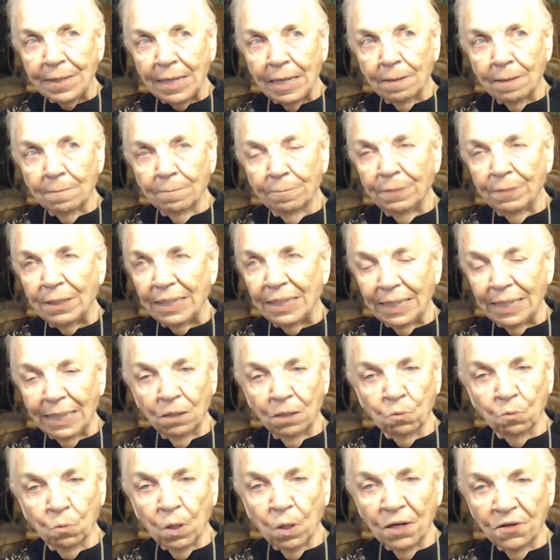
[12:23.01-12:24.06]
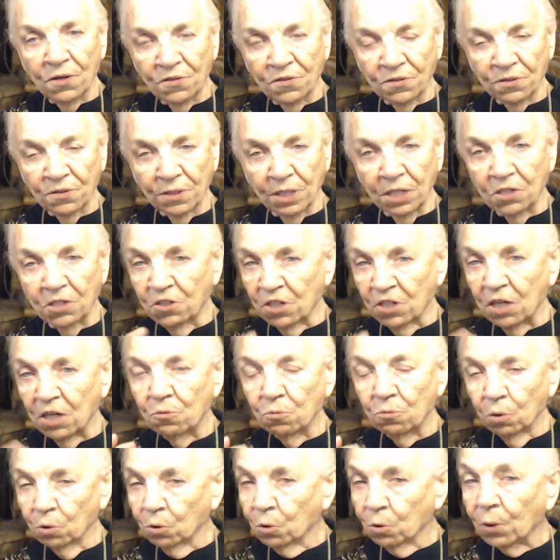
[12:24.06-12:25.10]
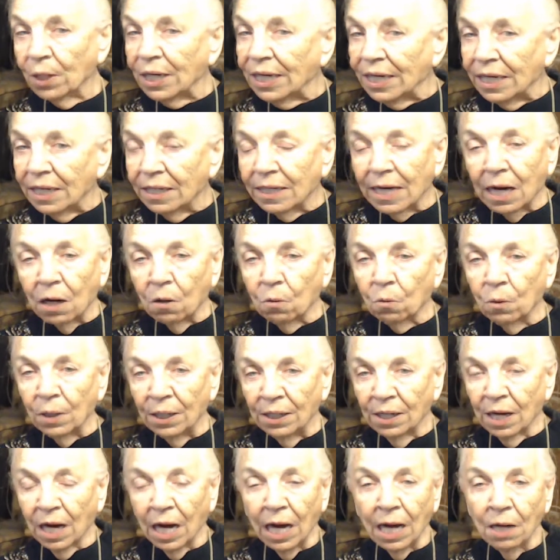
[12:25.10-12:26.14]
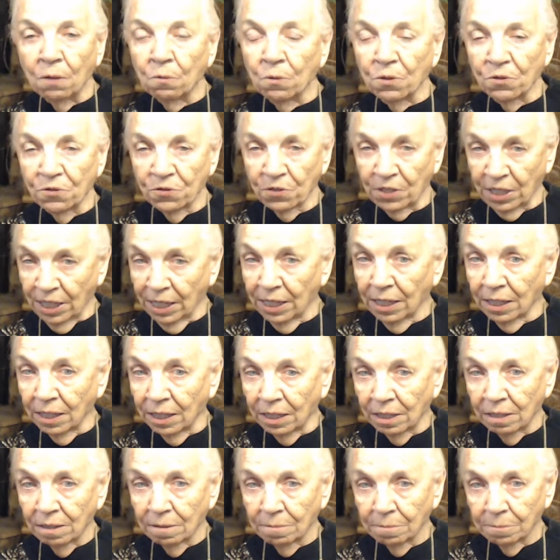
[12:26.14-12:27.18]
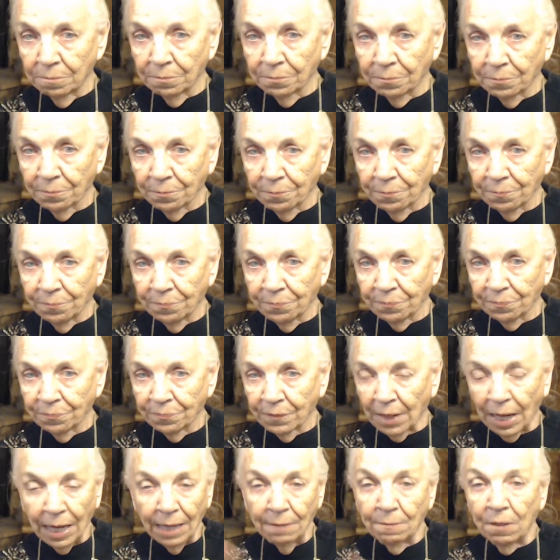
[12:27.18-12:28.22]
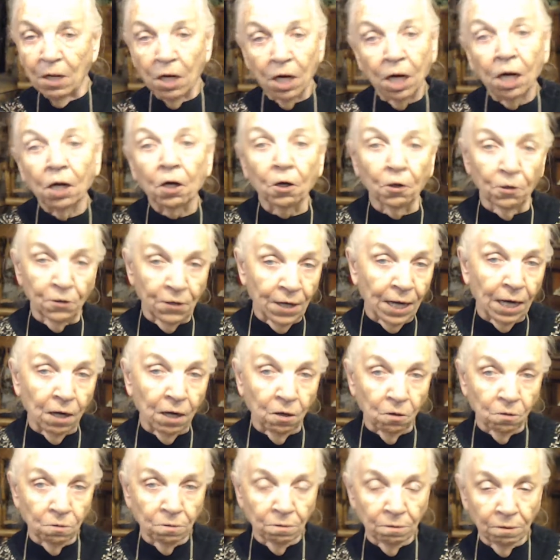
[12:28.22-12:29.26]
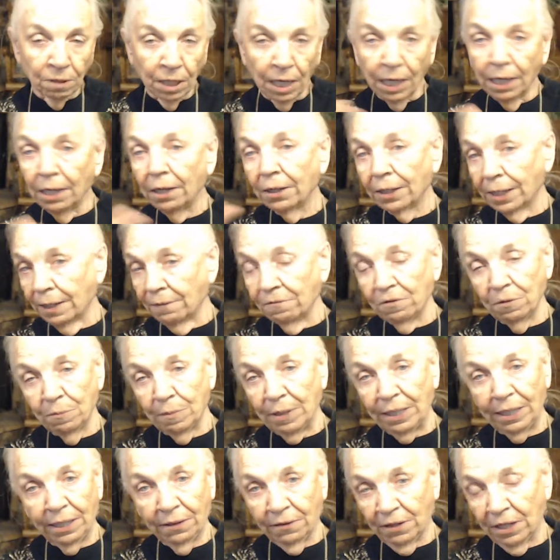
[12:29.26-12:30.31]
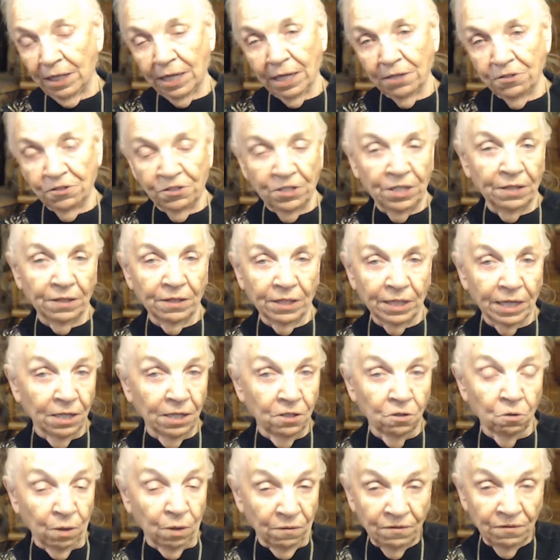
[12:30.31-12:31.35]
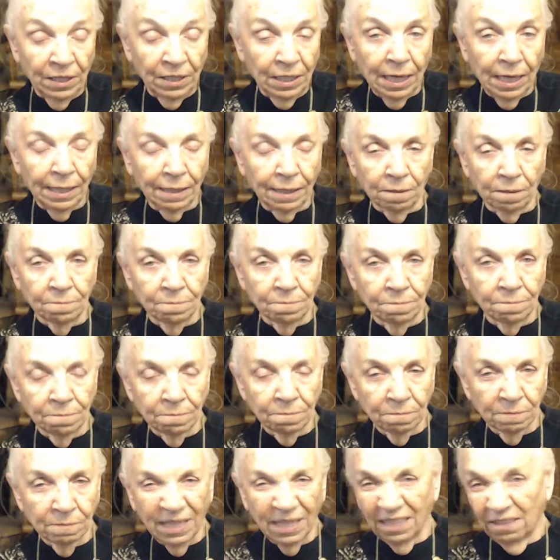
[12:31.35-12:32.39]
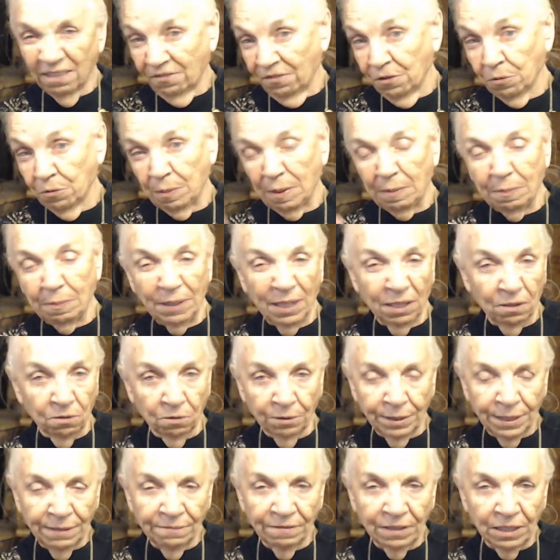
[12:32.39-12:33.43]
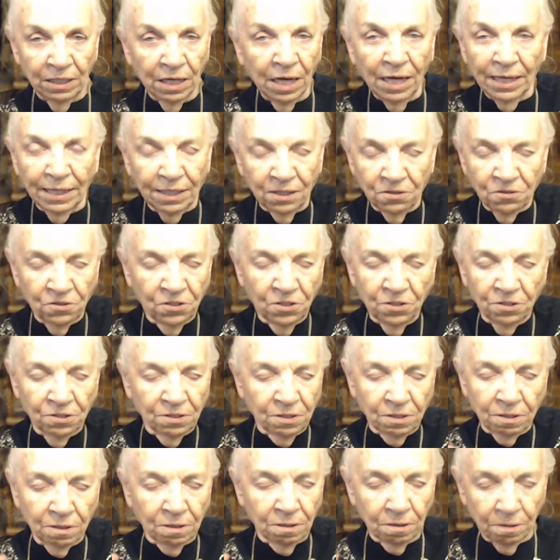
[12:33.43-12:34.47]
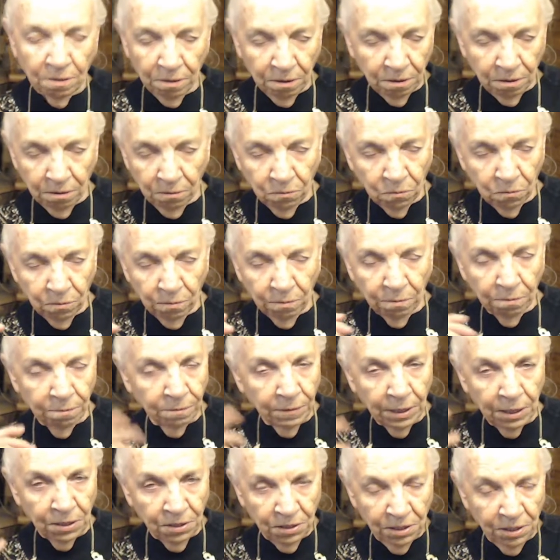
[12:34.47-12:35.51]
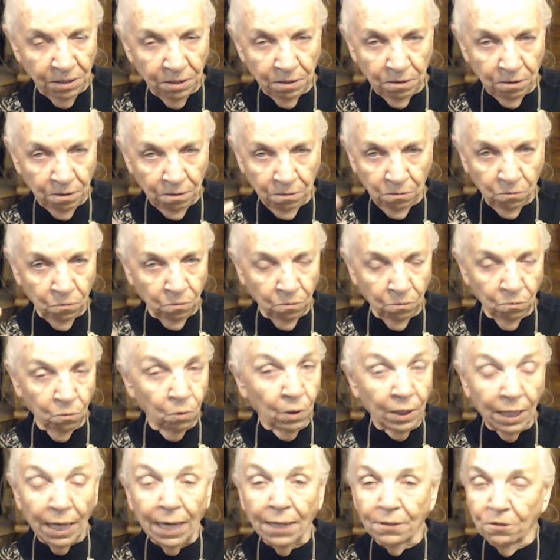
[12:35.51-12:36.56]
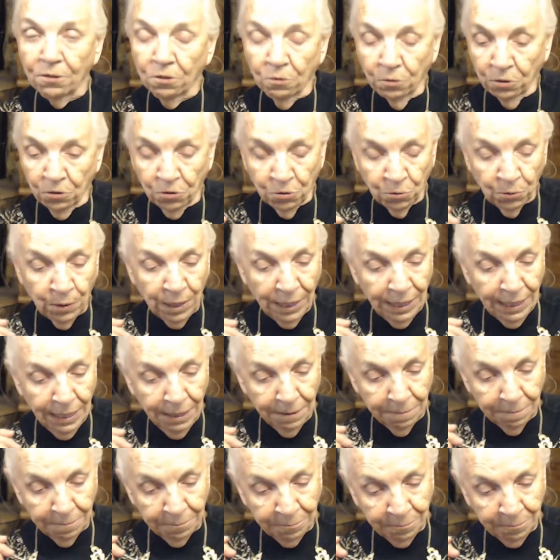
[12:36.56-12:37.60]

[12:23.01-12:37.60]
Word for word: But it was a general greeting. Now, when I was a kid, I'm a hugger now. I hug everybody that I see that I know if I like them, and a few people I don't even like. It's just, it's just, well, I do it, so I am.